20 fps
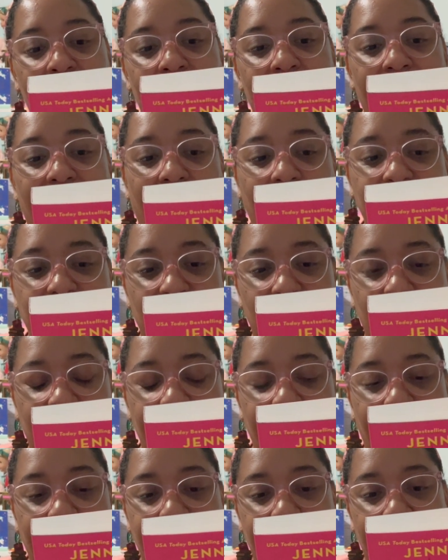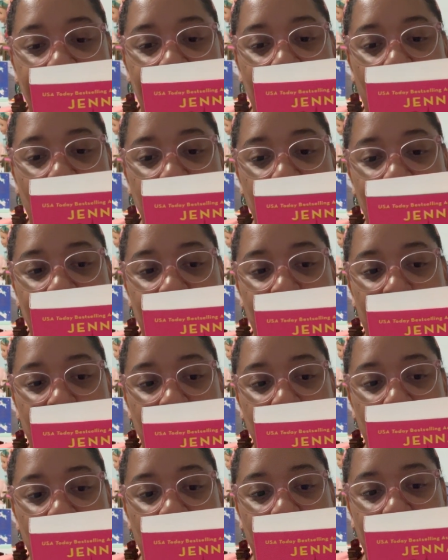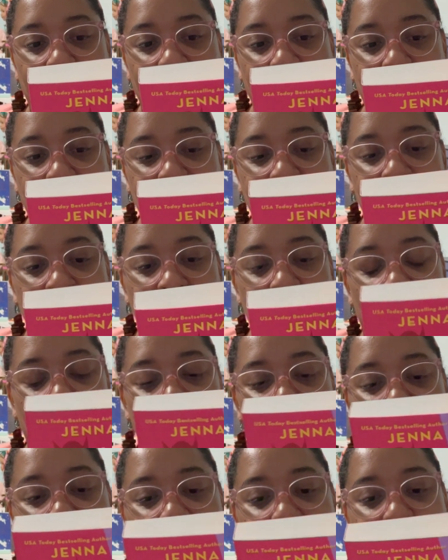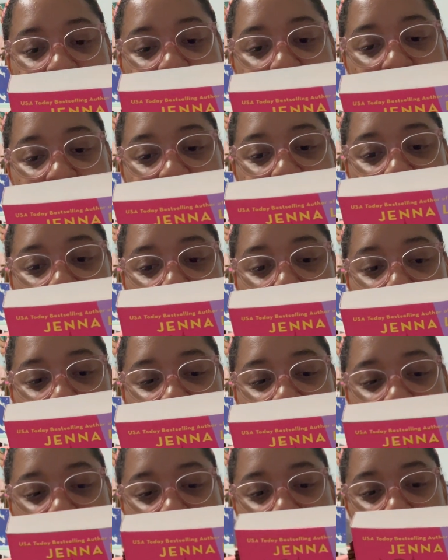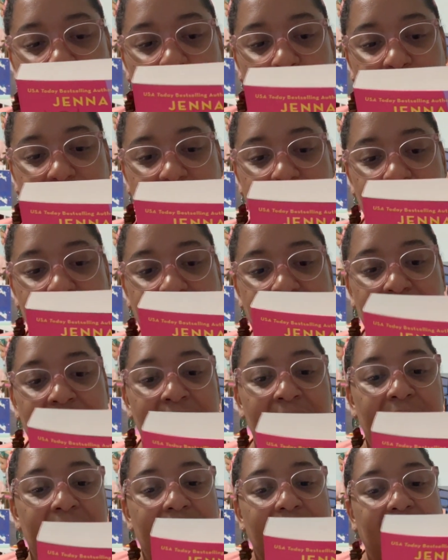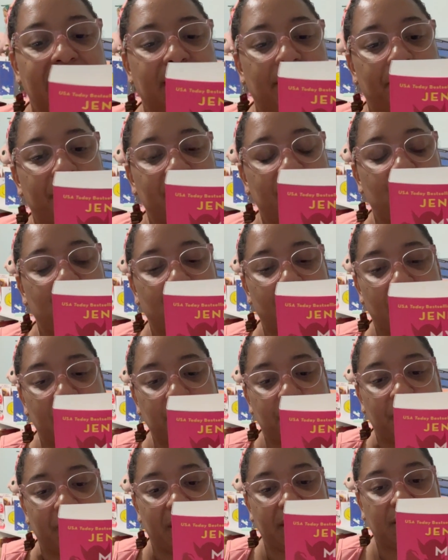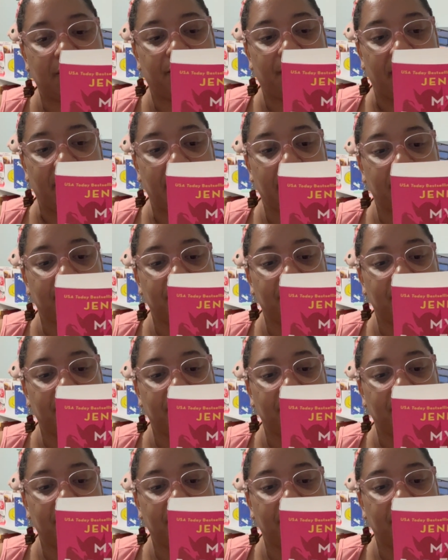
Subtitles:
After a chance encounter with Reginald Cleves, Amelia decides he's perfect for her purposes. He's a bit strange, but that's fine.